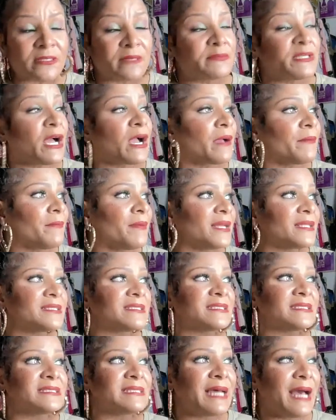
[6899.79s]
I'm talking about
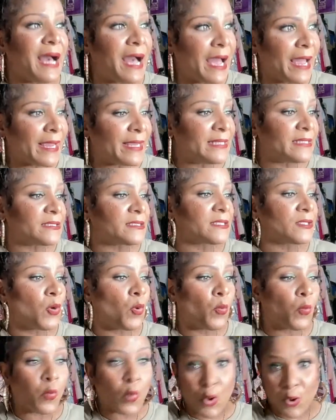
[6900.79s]
the tight
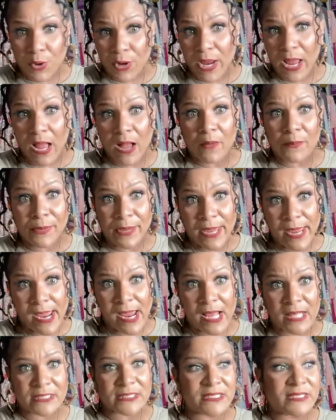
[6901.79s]
workout
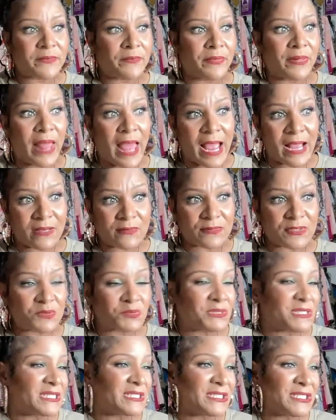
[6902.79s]
pants, the black ones
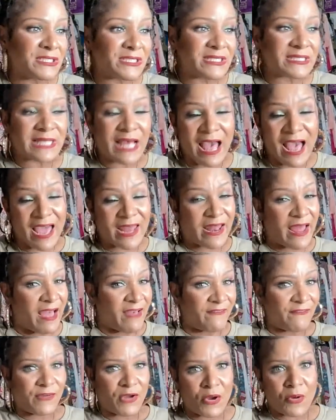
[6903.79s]
with the little side
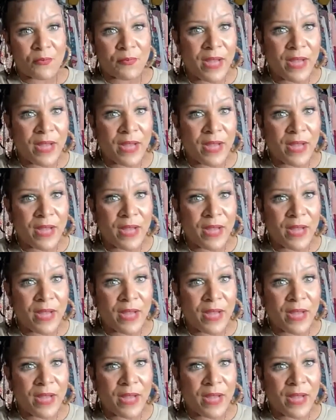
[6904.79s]
iPhone